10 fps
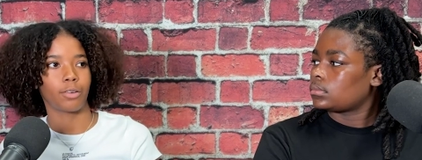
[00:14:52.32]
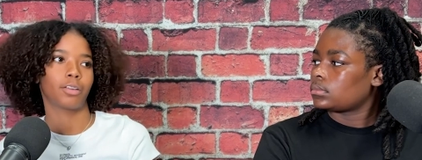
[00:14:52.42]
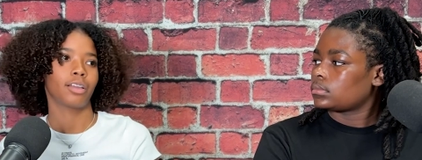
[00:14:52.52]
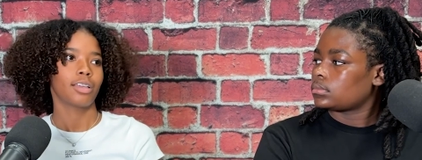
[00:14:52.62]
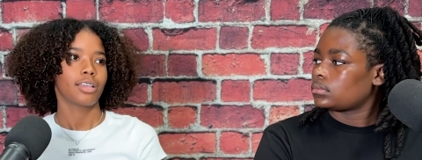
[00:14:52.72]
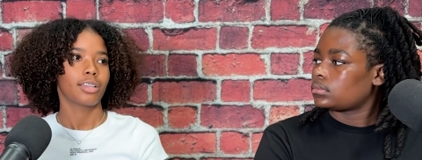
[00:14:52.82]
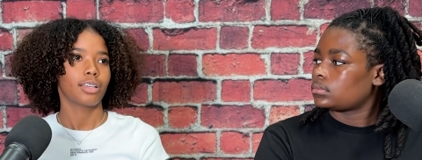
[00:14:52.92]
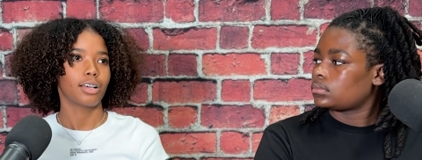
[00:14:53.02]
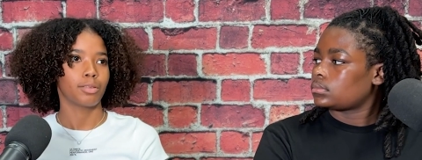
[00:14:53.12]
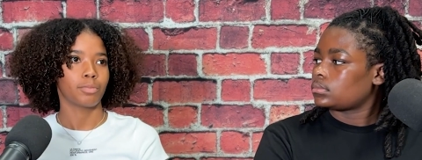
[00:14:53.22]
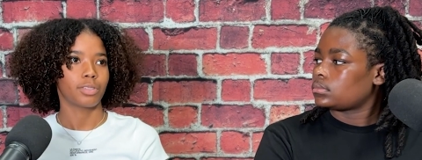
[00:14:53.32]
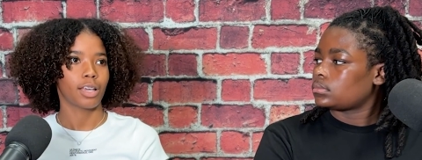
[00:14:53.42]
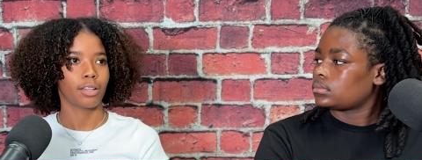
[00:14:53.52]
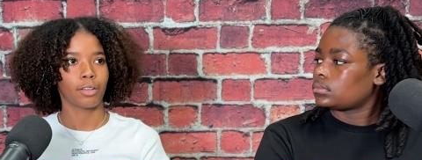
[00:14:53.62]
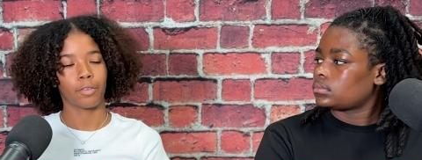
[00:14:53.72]
Speaker 1: or um,
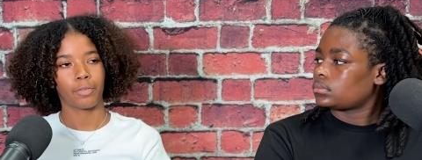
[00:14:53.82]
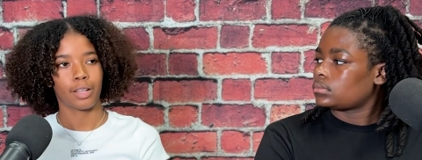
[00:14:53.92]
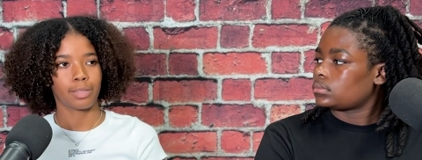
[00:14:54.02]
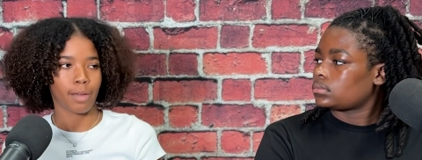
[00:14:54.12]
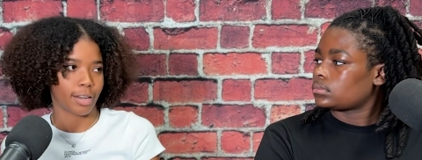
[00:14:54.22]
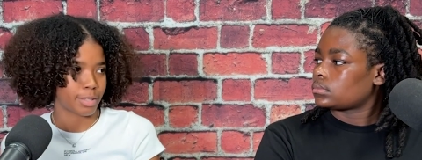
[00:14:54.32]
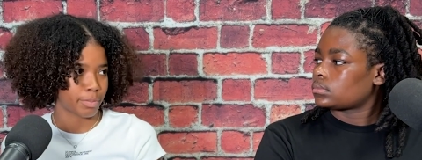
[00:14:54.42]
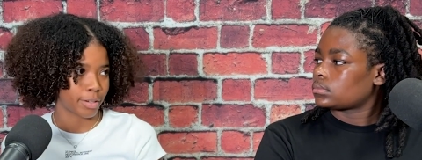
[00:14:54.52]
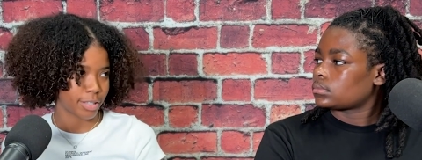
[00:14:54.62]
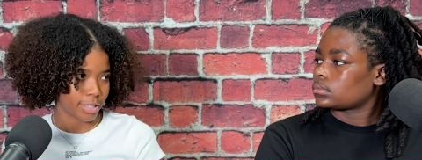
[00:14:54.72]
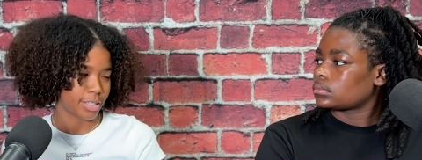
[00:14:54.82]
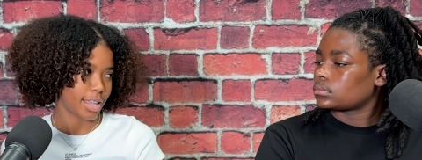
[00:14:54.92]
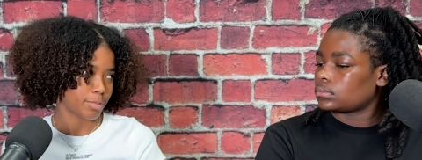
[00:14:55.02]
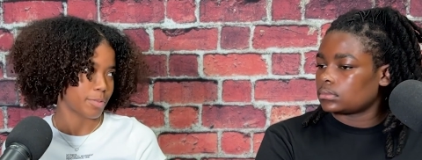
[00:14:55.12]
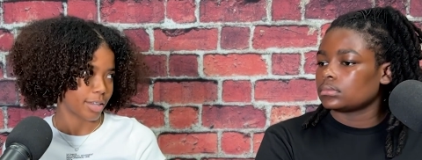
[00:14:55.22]
telling your friends about experiences,
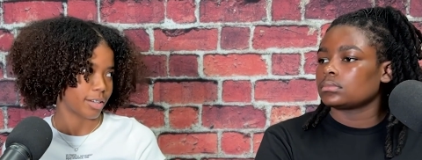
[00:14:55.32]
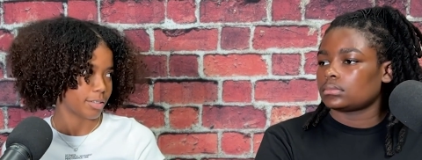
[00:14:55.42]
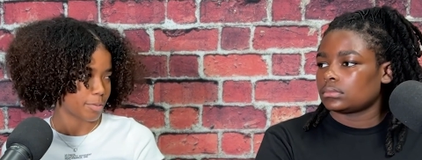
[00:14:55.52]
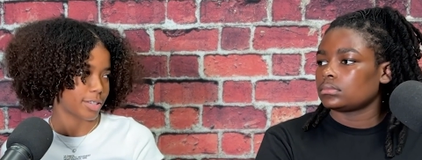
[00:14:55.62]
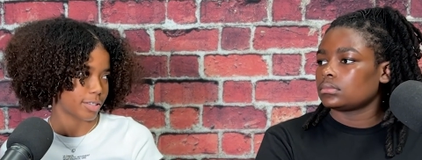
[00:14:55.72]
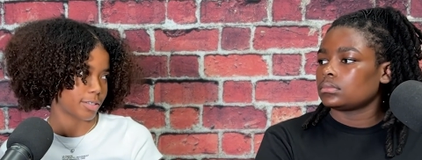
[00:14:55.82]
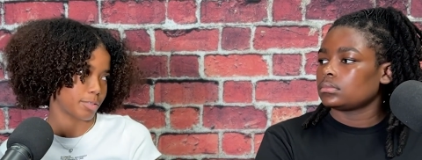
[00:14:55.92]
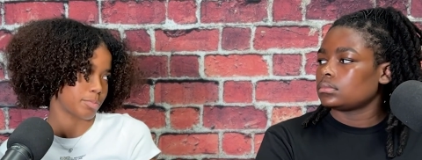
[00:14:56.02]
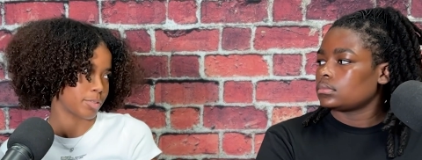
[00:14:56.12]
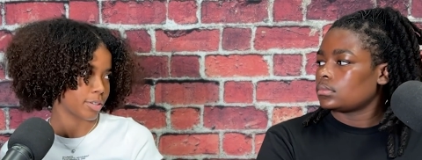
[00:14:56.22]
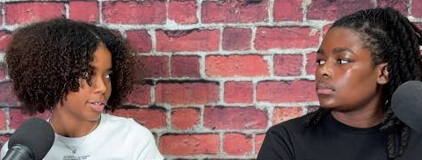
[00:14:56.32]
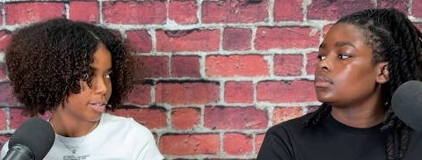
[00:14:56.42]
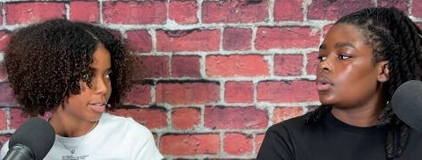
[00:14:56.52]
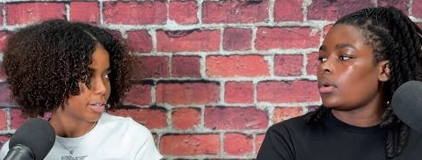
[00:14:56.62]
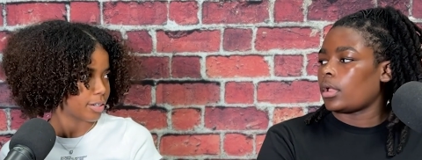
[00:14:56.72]
that's way ways to support.
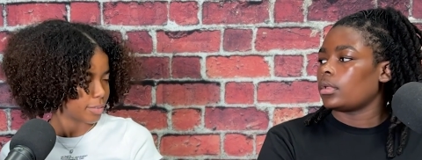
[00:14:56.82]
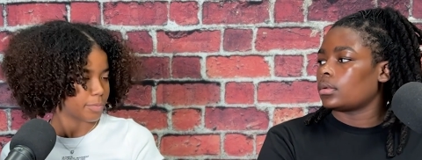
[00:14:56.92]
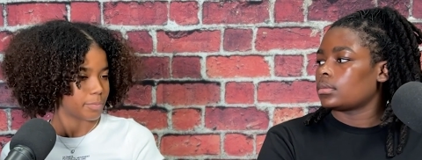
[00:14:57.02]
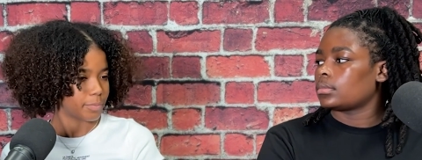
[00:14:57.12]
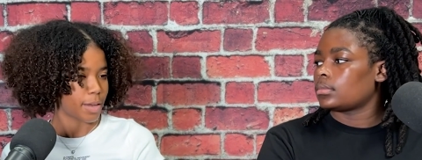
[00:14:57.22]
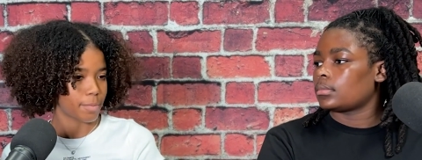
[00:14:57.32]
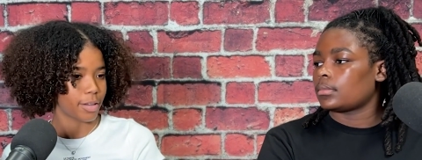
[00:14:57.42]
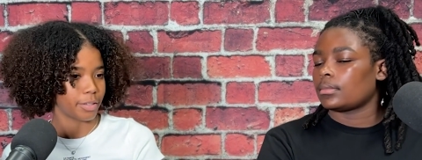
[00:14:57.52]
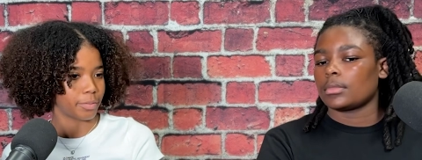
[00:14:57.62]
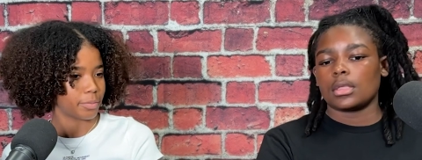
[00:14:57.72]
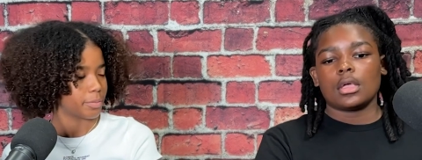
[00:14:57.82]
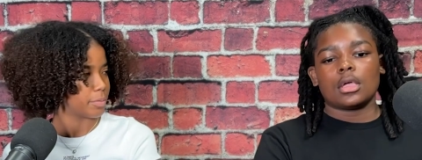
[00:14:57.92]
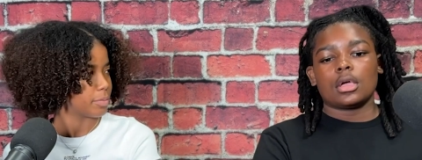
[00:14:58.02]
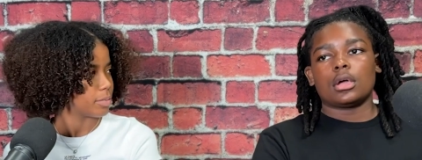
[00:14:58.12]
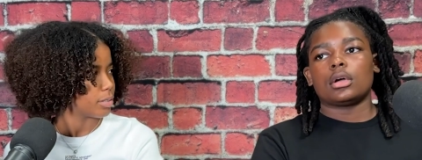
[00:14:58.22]
Right. How about you?
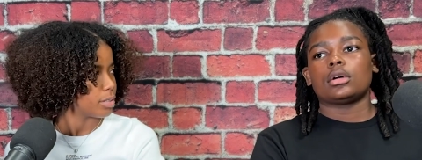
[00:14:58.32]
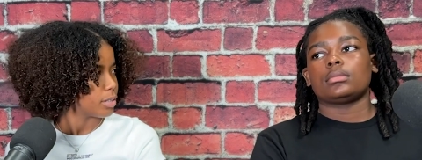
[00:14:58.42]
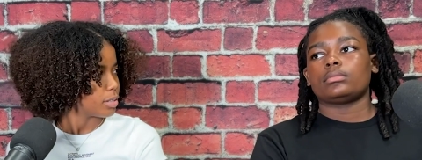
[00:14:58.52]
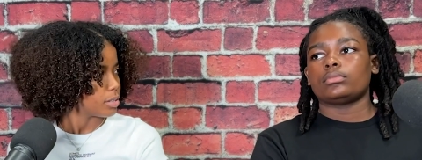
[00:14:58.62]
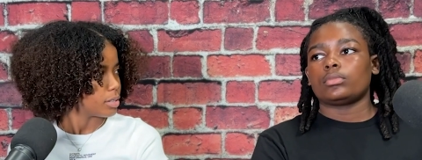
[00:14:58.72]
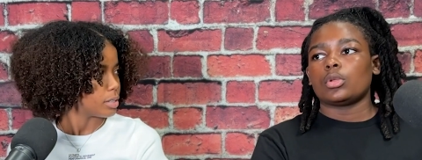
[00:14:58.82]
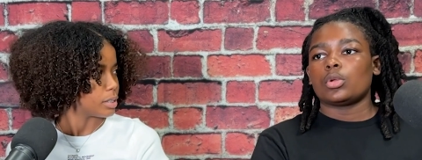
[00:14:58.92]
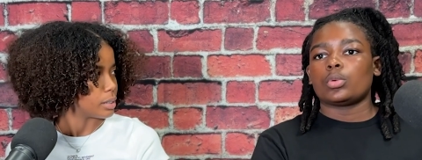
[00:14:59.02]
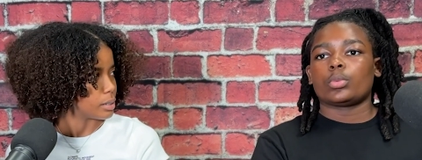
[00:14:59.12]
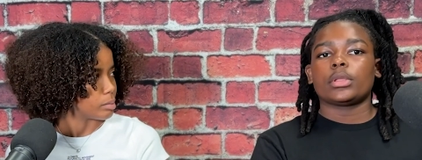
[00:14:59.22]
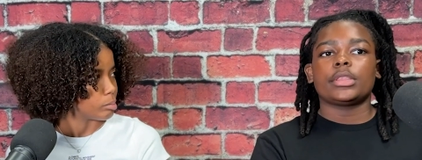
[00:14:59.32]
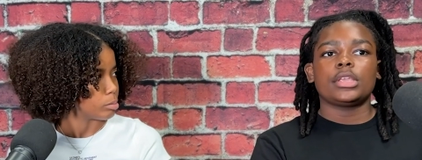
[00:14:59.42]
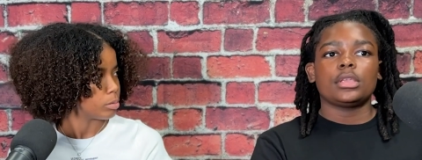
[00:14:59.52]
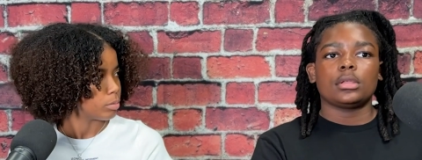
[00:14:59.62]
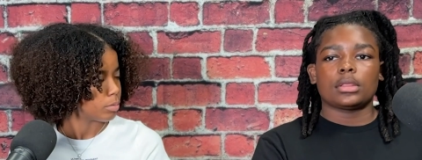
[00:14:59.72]
Speaker 2: Um,
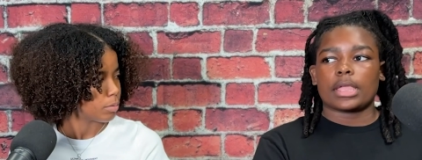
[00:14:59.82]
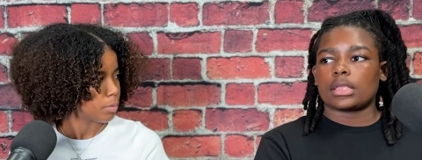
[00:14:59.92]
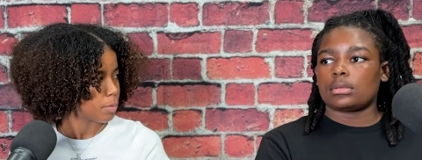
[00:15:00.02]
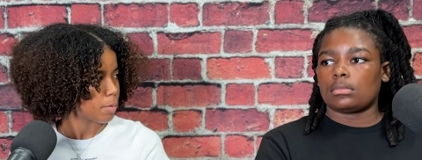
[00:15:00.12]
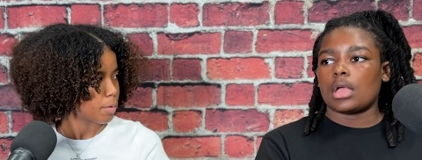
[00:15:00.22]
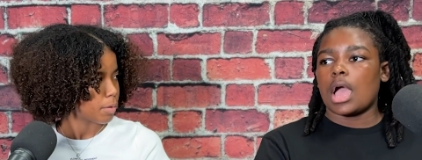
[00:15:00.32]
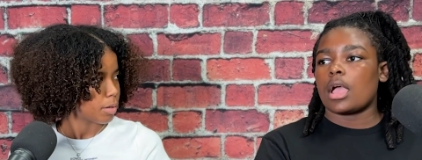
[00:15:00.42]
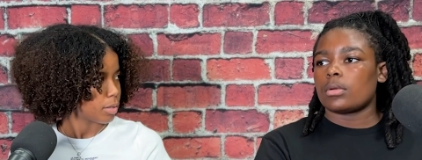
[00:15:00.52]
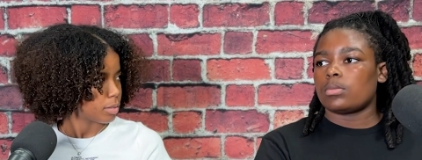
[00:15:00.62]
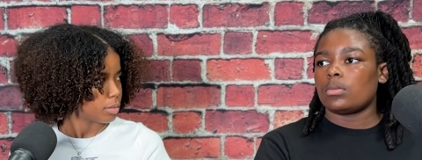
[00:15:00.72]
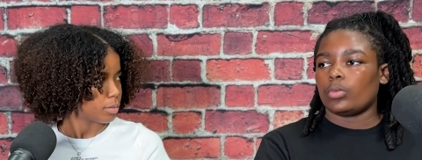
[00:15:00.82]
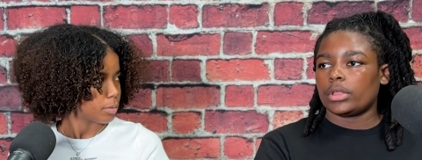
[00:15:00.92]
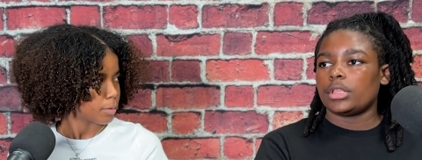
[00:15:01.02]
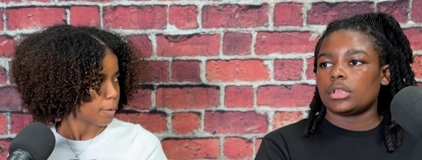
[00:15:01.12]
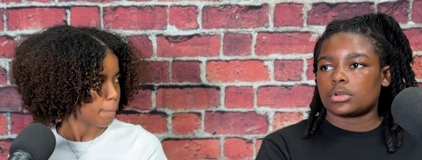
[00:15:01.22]
really like I
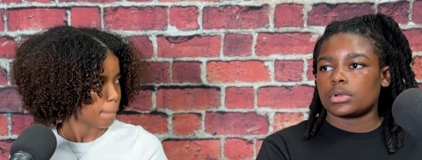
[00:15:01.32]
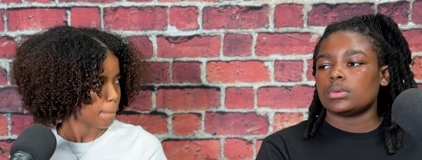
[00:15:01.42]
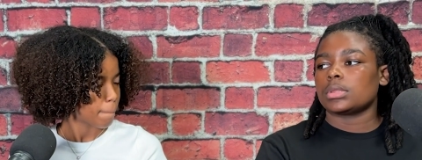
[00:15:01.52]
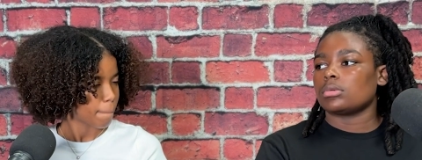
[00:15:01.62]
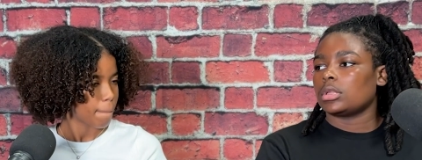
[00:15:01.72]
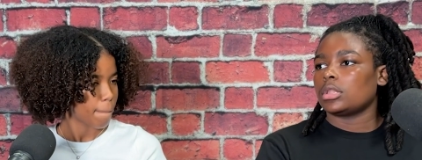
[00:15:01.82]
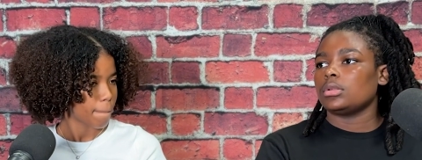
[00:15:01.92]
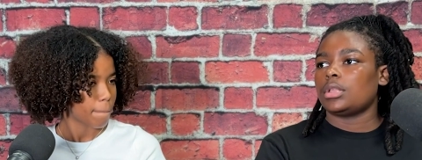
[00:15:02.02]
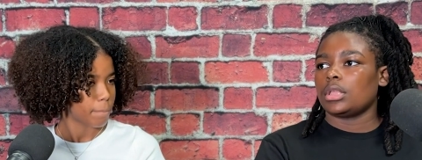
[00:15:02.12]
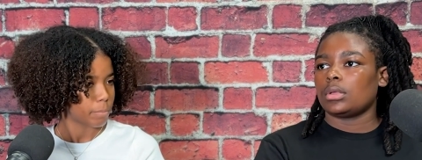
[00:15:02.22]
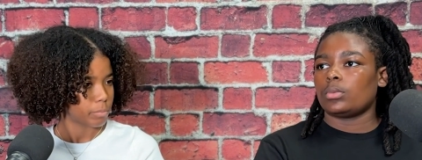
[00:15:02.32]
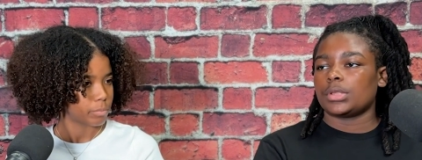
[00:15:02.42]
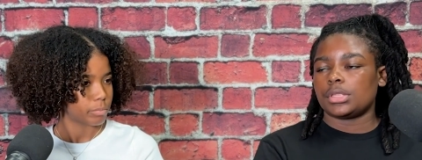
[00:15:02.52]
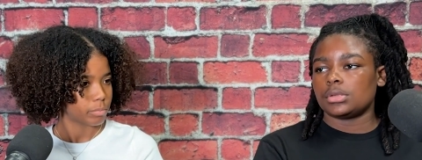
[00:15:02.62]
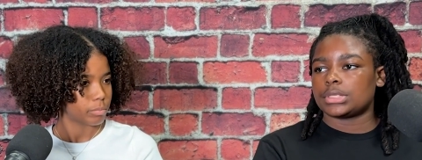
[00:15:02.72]
really agree with what you did,
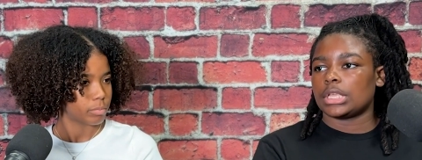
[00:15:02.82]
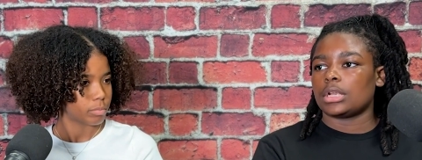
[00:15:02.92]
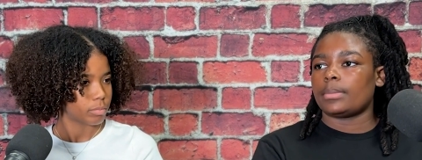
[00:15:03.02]
what you said